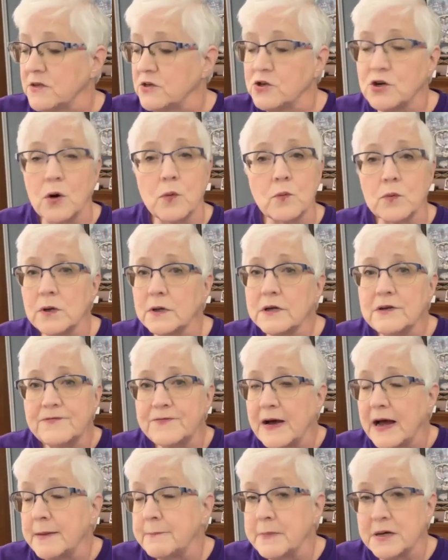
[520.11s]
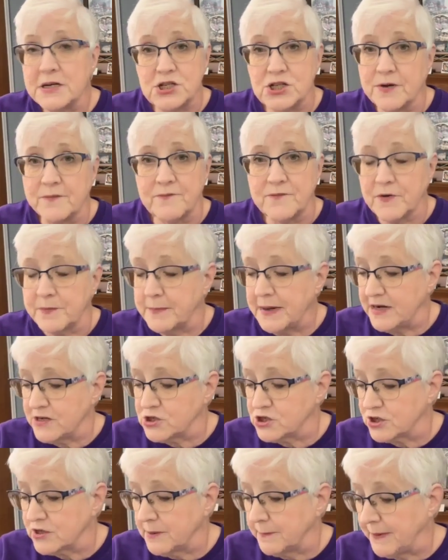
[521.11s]
you don't really find much
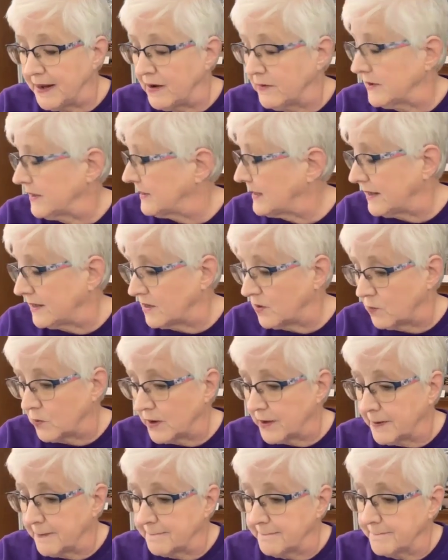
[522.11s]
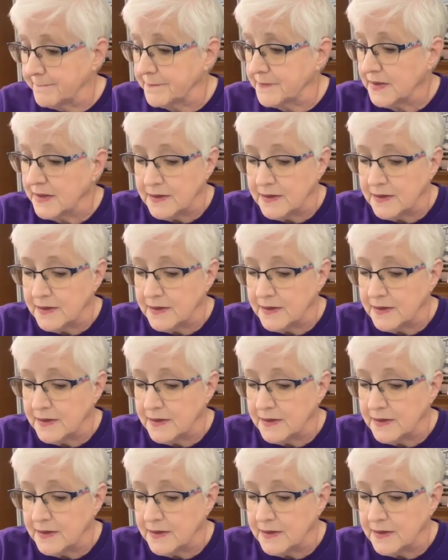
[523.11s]
information about it anywhere.